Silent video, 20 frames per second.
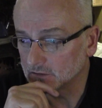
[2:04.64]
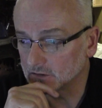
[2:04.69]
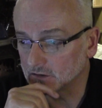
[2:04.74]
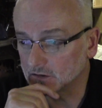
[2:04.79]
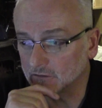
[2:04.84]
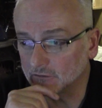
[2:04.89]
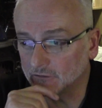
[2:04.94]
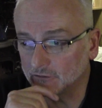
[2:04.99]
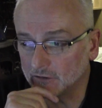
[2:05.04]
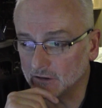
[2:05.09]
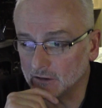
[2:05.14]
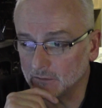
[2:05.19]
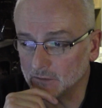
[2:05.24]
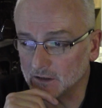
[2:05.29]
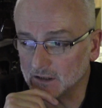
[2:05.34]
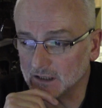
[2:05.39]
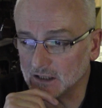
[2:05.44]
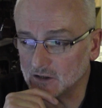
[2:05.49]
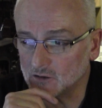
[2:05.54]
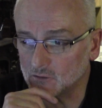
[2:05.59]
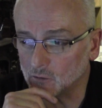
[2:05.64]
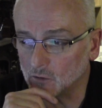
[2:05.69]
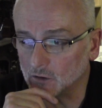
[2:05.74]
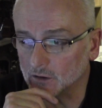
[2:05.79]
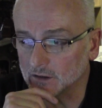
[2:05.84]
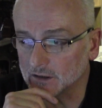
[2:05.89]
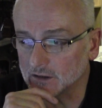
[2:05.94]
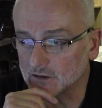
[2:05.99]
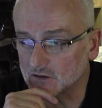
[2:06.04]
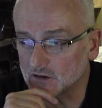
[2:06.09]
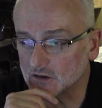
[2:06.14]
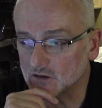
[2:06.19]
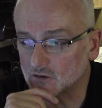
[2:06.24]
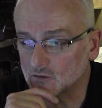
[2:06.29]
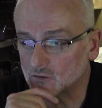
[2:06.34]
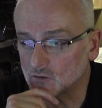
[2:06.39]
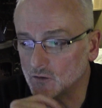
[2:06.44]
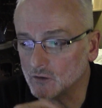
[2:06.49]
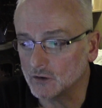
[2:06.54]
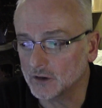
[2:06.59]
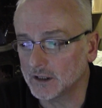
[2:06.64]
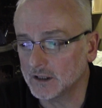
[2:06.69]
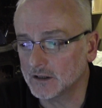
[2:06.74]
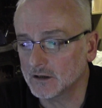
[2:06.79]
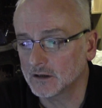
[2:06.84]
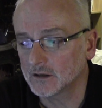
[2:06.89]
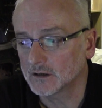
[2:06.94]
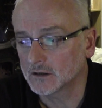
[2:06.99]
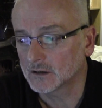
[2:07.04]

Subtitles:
confirm that each one has destroyed